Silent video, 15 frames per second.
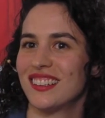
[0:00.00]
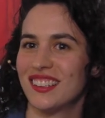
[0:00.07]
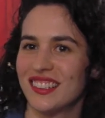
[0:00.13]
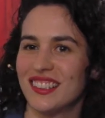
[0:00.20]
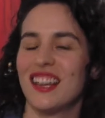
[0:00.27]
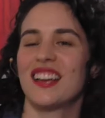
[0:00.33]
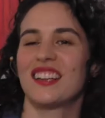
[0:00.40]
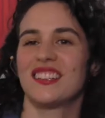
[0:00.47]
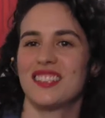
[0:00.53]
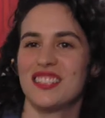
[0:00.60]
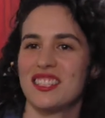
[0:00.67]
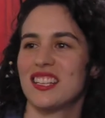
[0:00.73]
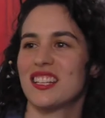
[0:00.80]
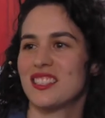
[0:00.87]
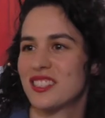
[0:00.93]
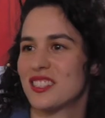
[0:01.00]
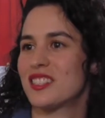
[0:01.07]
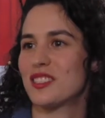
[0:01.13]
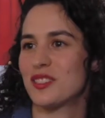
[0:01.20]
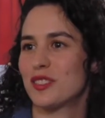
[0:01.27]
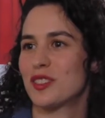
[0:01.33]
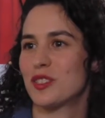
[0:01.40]
in this
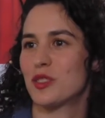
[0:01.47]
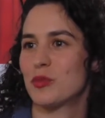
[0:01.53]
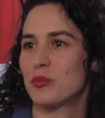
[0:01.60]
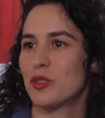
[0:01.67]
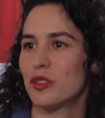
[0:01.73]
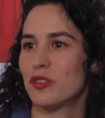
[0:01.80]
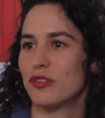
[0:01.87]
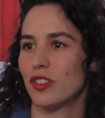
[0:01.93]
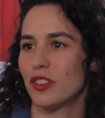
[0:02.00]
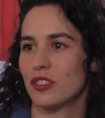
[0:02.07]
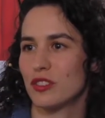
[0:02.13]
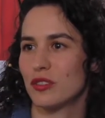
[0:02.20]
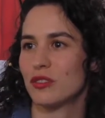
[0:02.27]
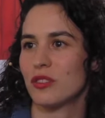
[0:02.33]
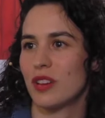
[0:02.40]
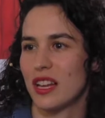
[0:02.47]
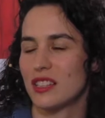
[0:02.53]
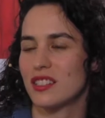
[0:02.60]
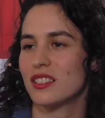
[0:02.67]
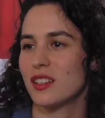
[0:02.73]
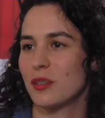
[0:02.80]
sense it's beautiful also to ask